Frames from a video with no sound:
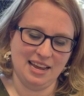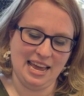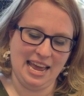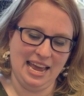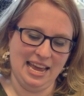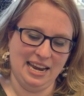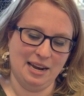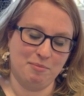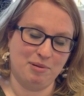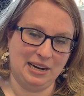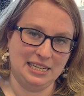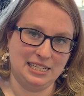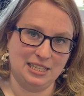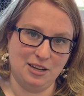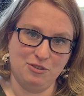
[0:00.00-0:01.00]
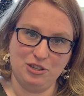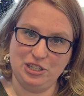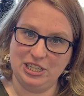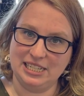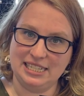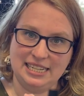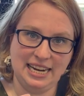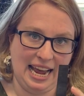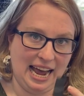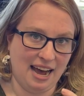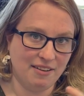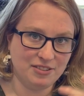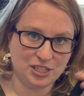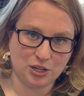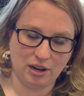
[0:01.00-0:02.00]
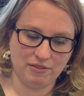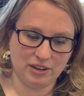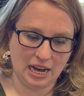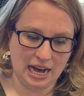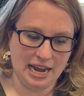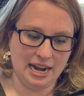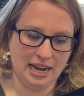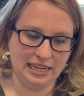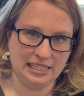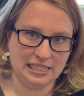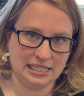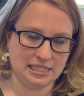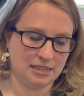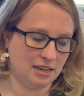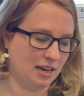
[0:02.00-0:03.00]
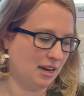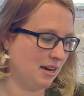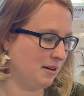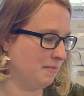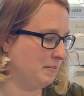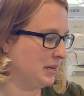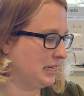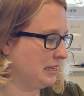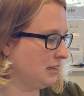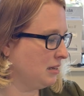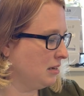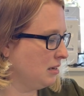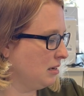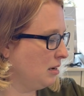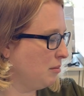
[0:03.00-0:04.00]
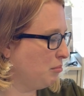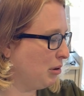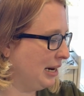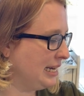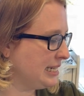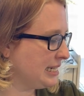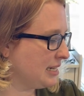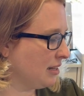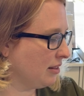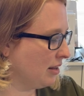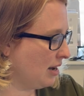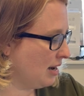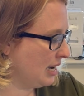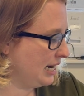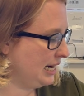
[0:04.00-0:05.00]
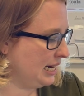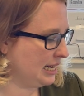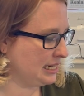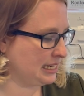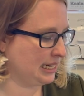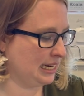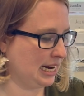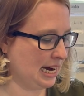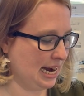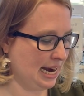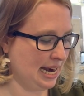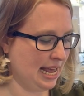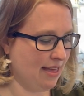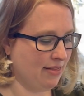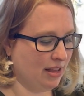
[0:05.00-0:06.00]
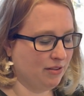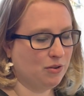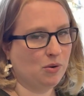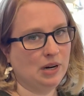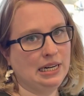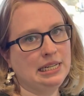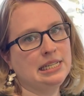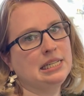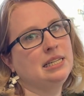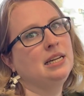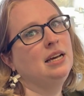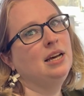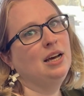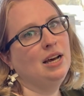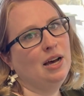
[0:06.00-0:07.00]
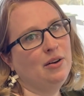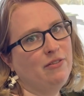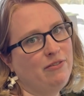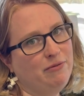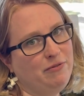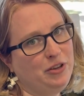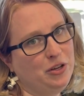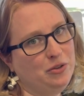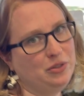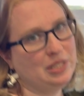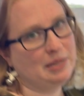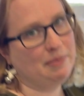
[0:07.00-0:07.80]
and pressed those just in half. So I've got a nice pressed line as a guide, and then of course fused